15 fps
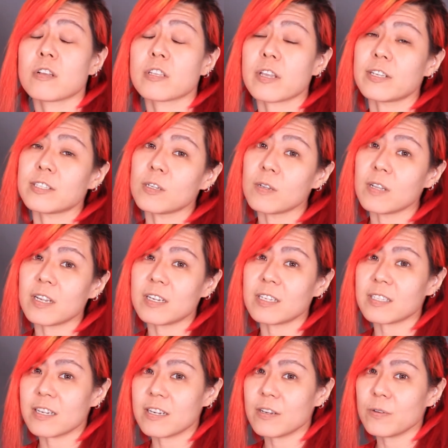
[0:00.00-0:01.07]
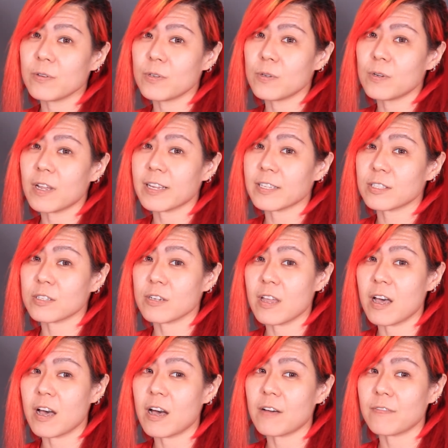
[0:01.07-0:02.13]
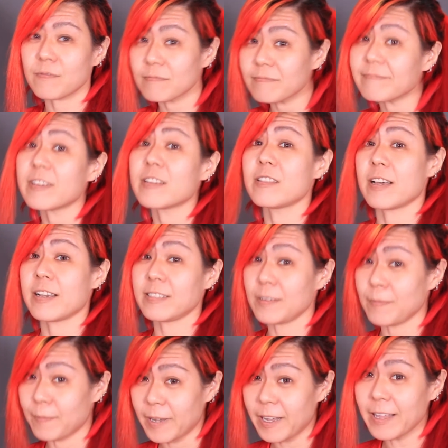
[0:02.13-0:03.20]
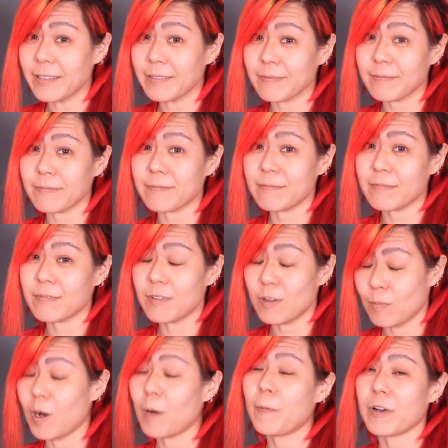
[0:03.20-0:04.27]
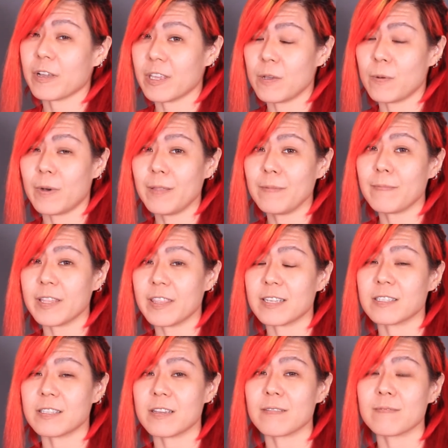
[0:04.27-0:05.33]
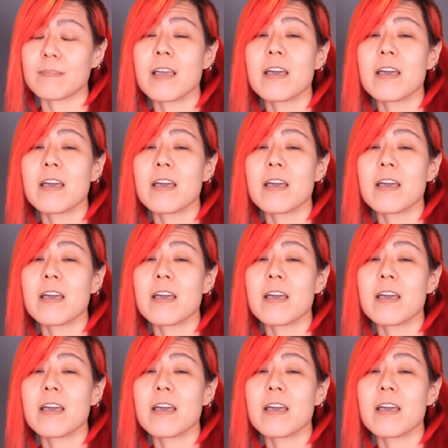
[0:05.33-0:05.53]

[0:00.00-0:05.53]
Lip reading: Okay, so ladies, I know you like to have a nicer butt, a more perky one, but that's the thing.